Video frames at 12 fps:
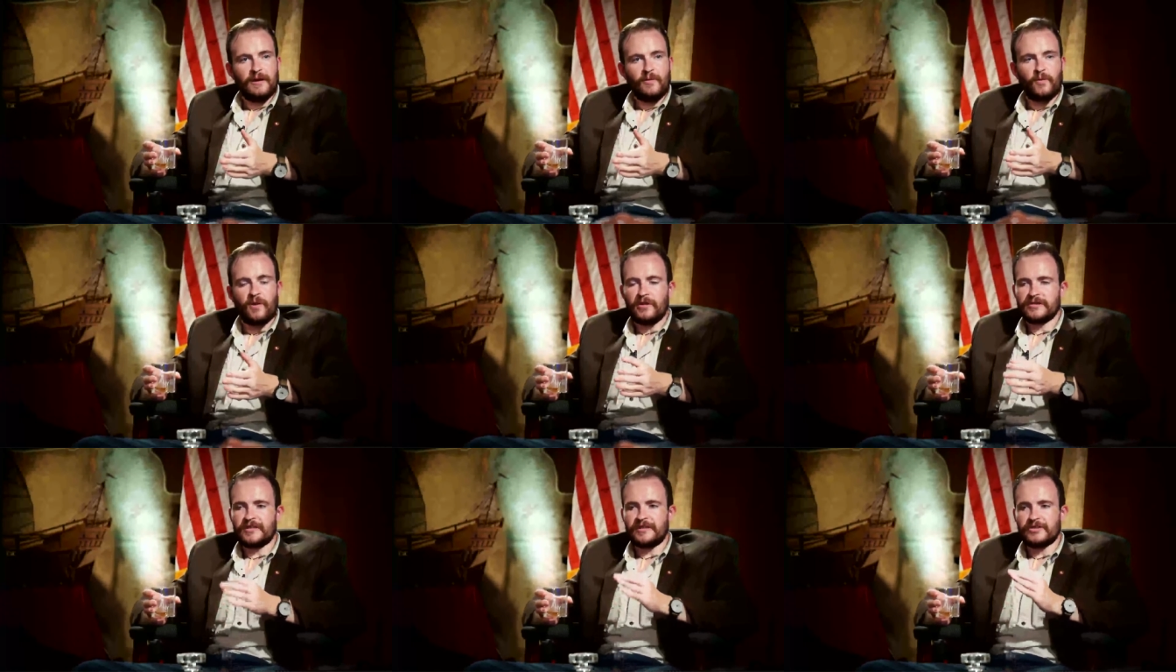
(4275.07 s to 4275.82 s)
When all of a
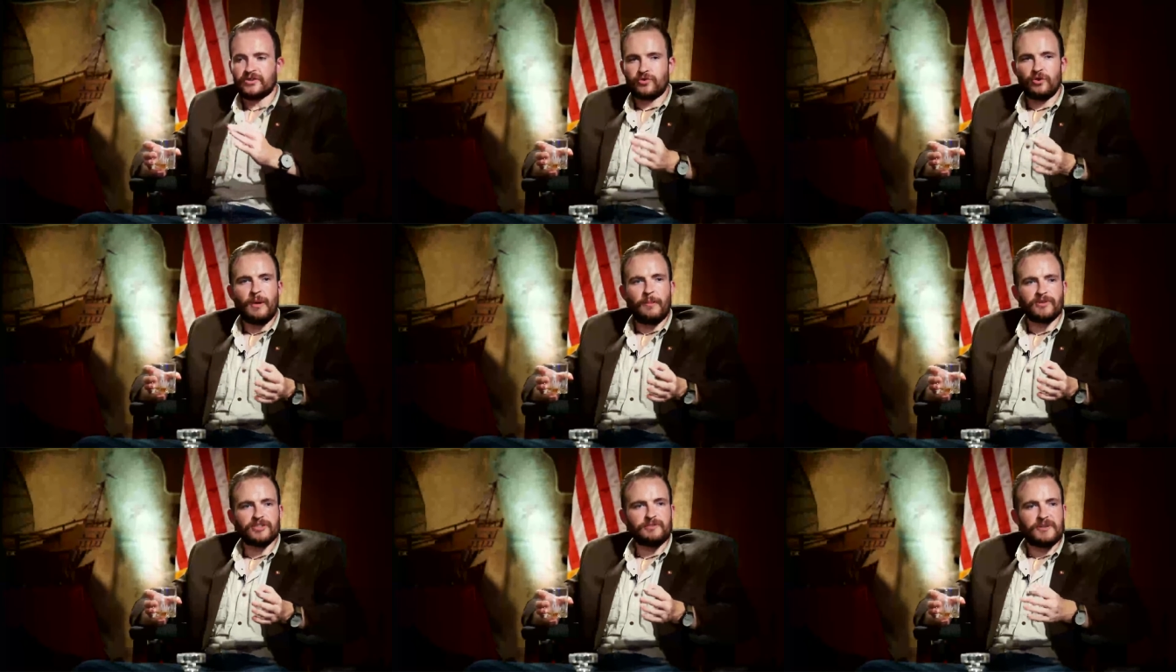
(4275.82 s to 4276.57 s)
sudden these crew
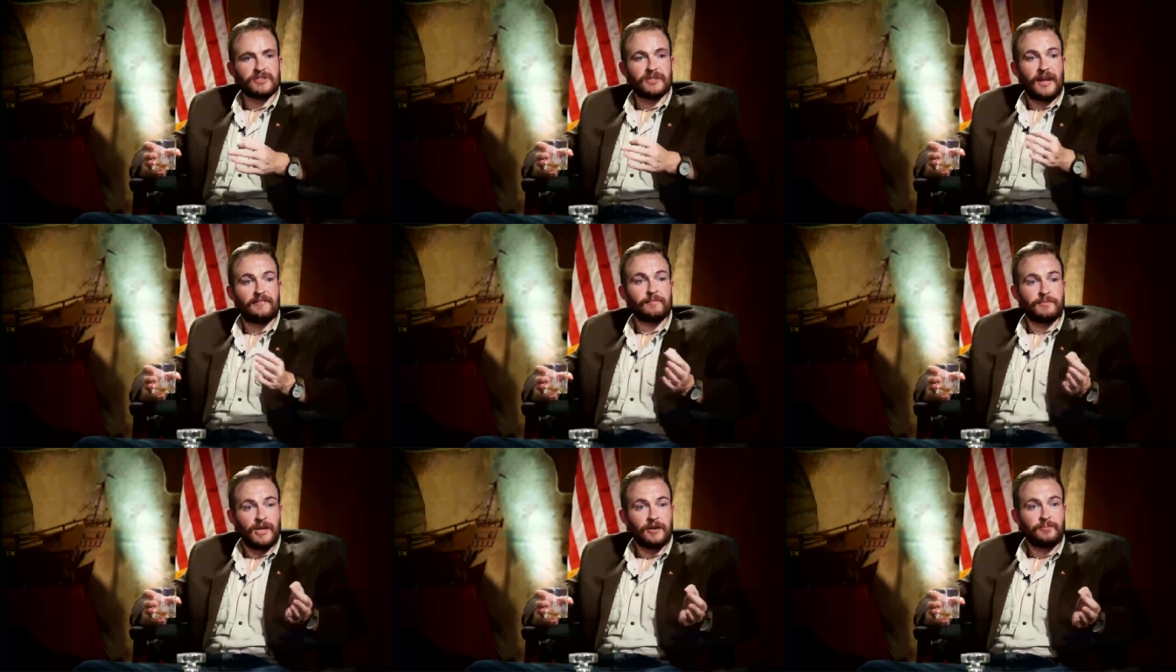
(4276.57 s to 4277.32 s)
members, especially a lot of them
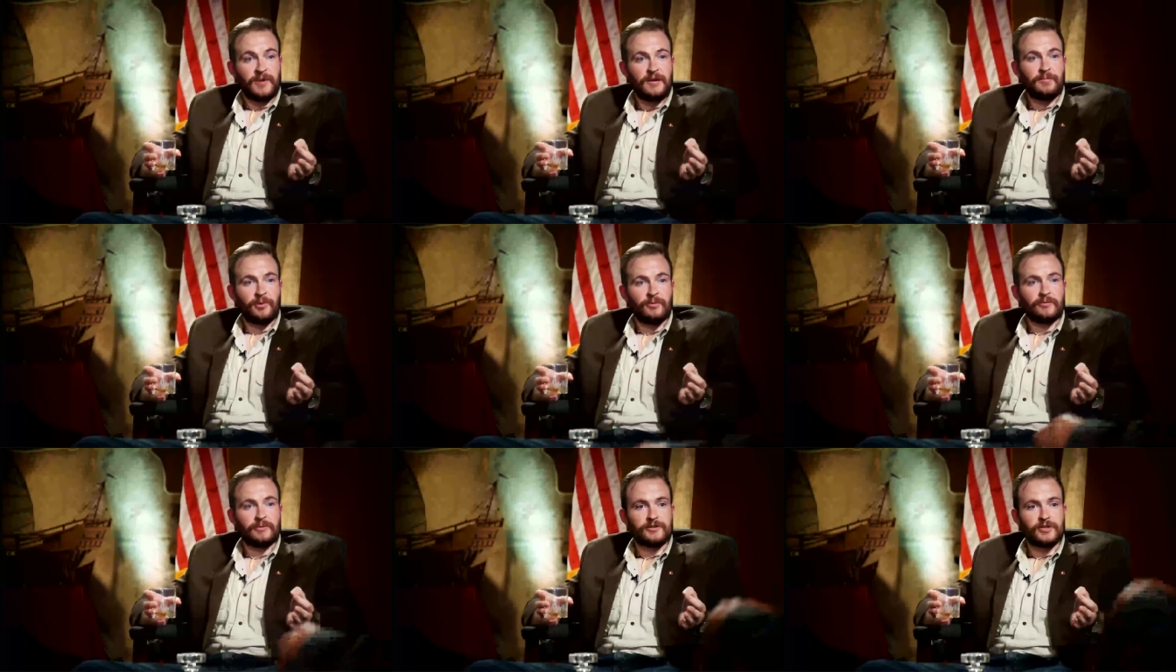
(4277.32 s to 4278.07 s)
young people,
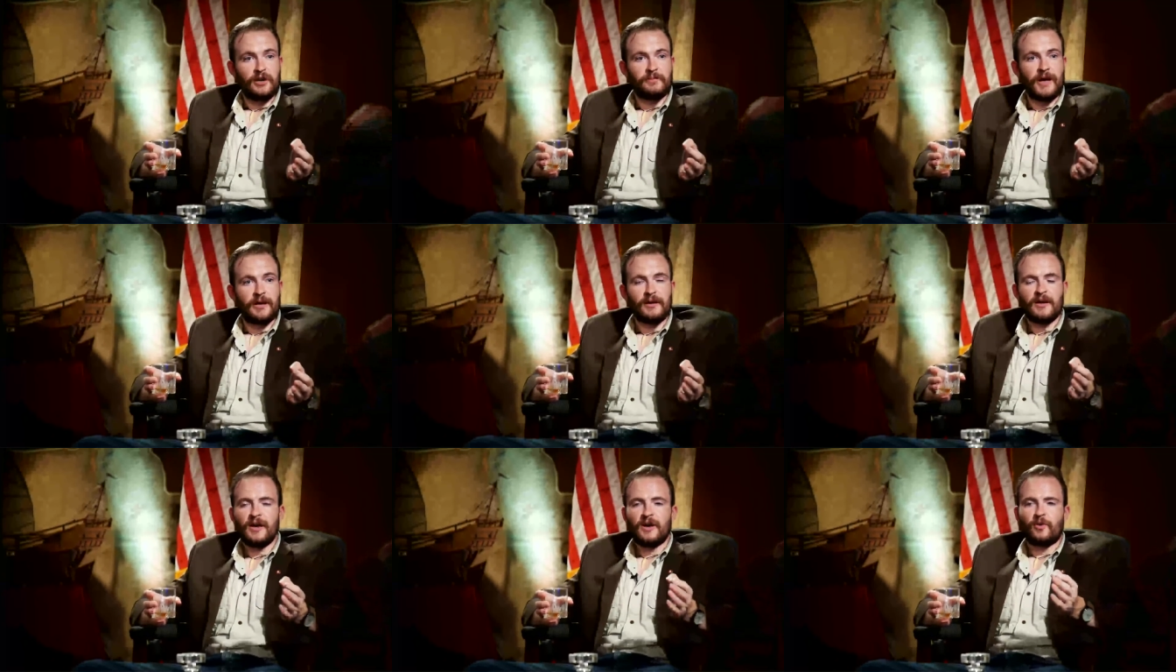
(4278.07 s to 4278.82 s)
yes, talking were. about
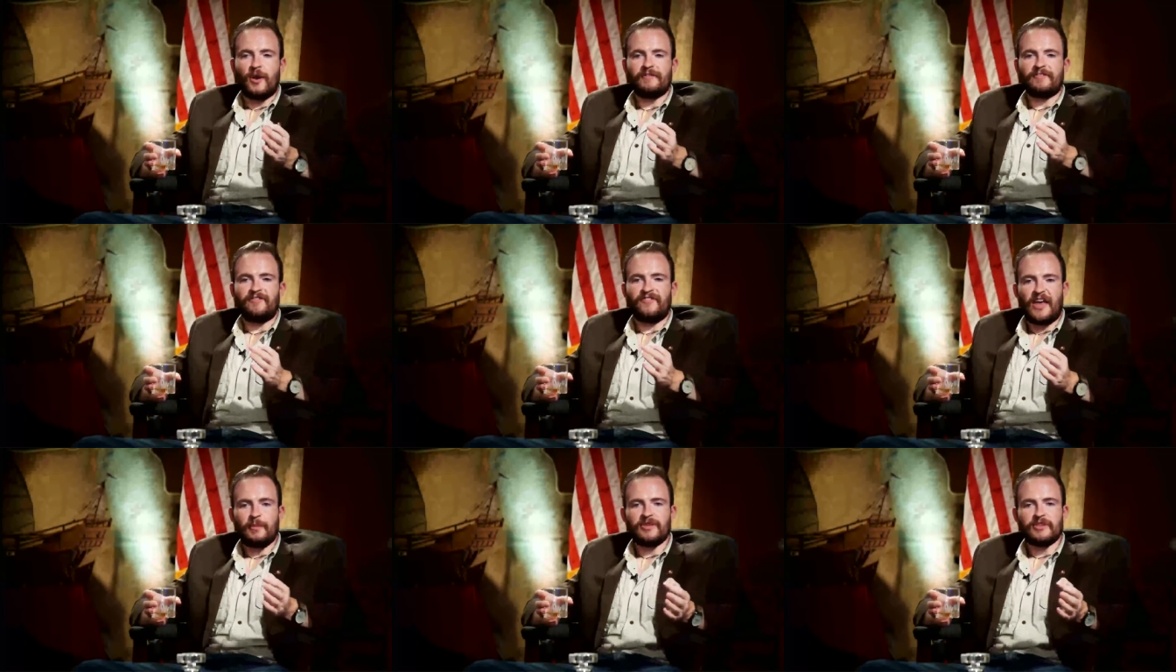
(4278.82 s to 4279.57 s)
we're having
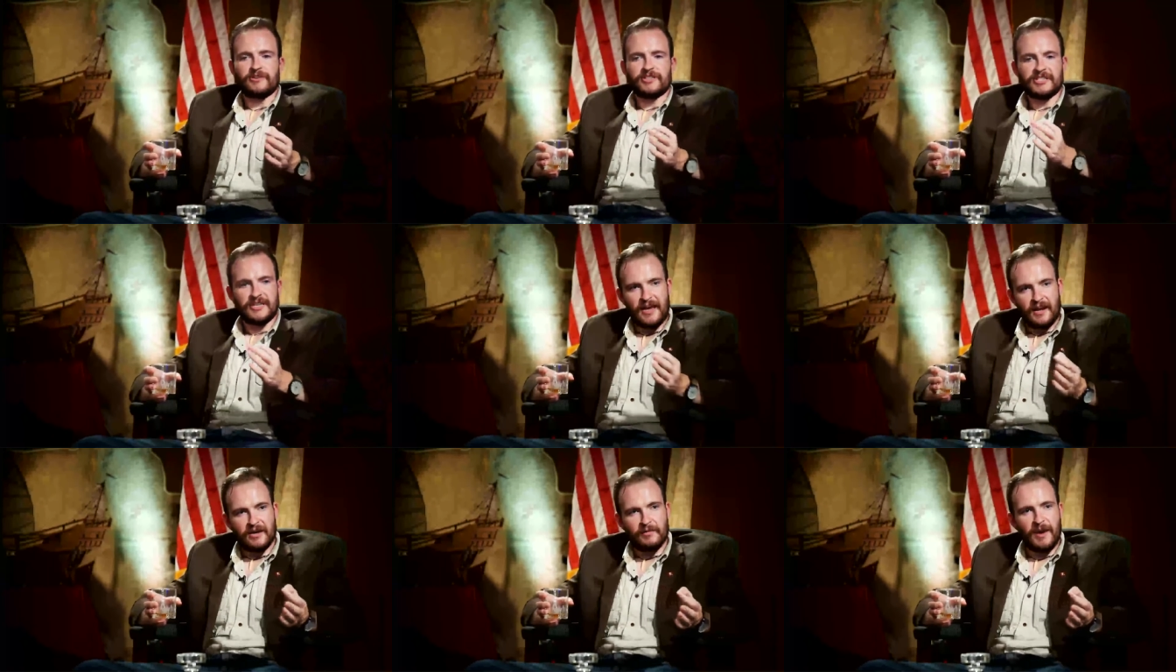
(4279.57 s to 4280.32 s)
family that are
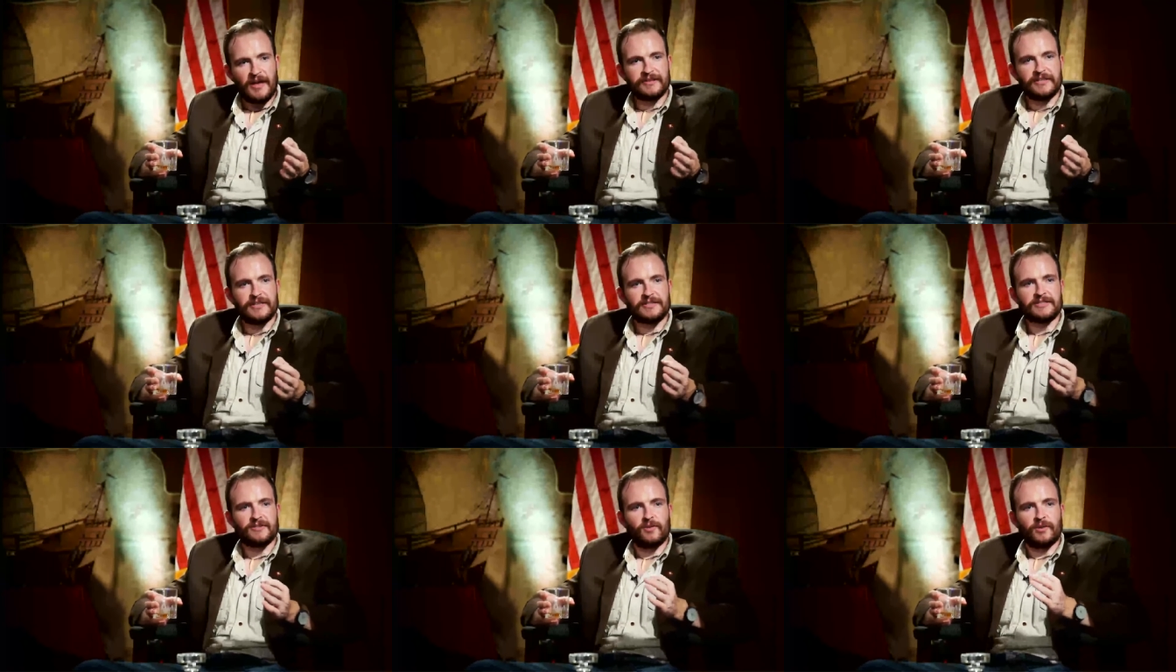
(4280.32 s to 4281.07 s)
scared about
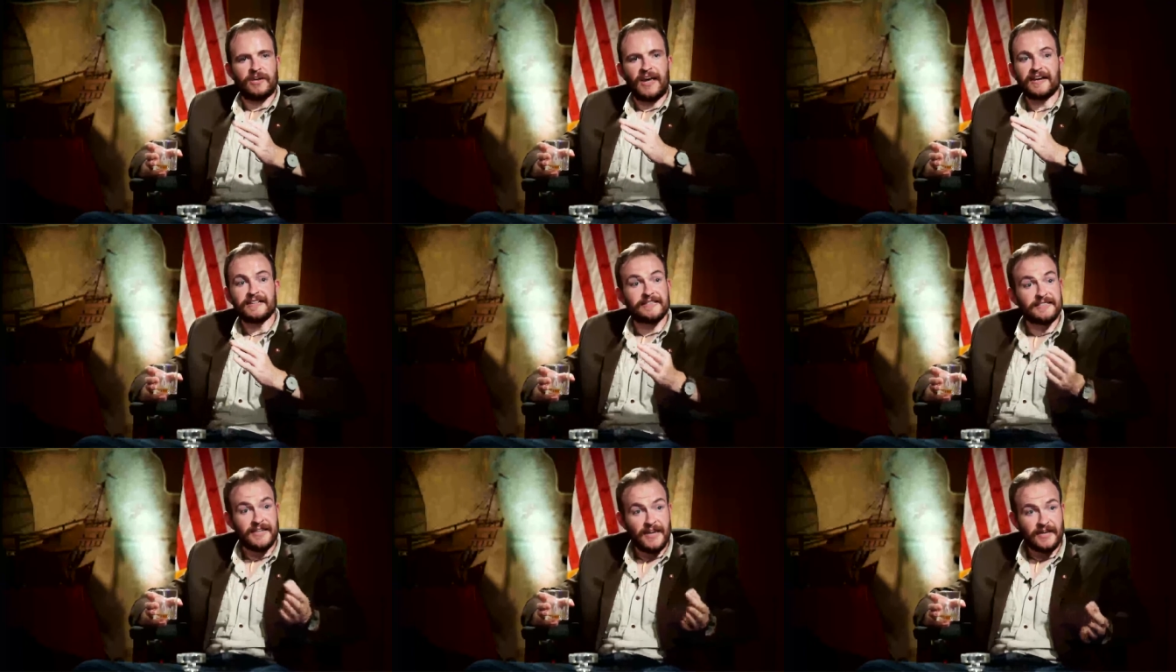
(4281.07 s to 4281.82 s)
this or getting
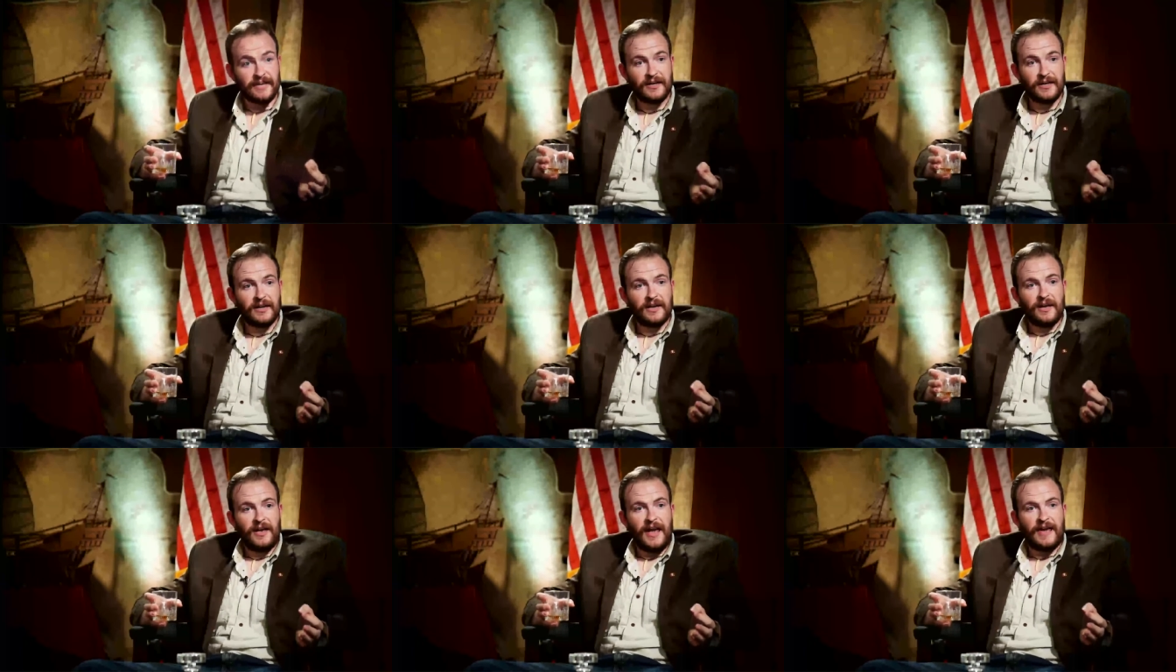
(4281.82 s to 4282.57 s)
sick,
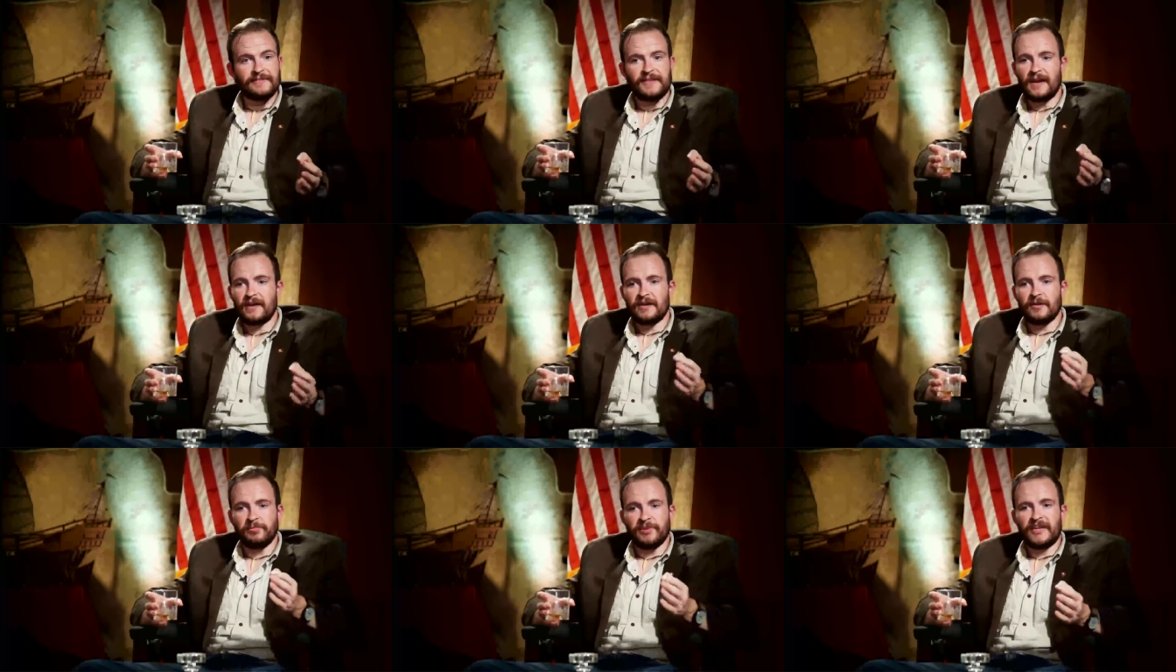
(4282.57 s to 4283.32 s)
and they're in a
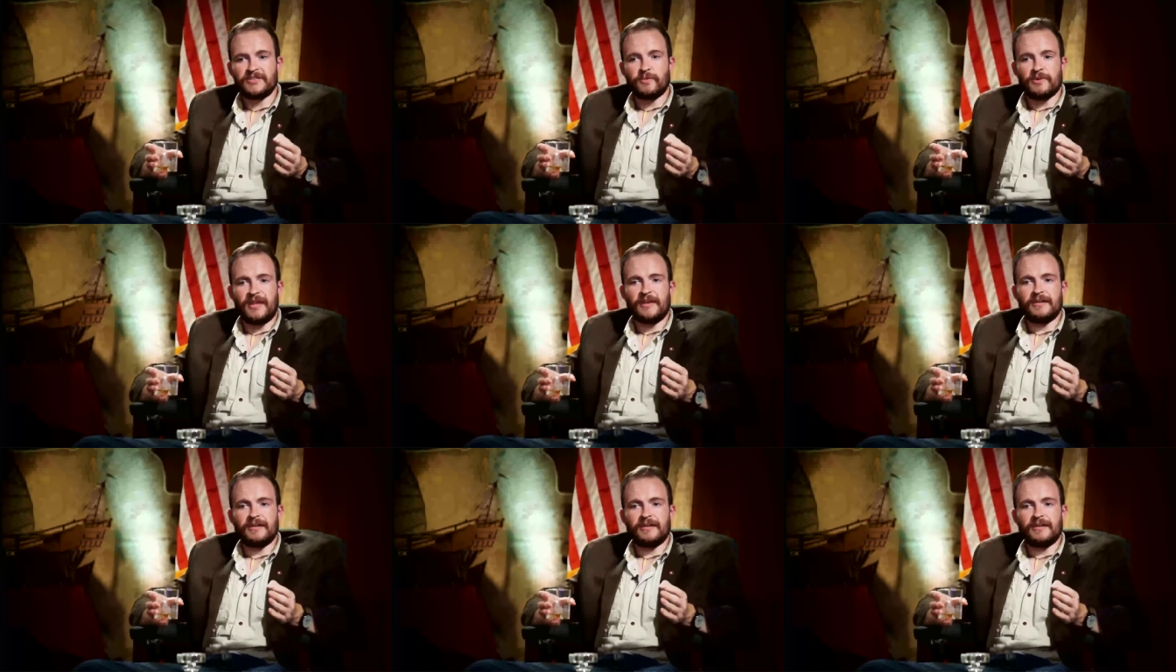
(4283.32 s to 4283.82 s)
place where they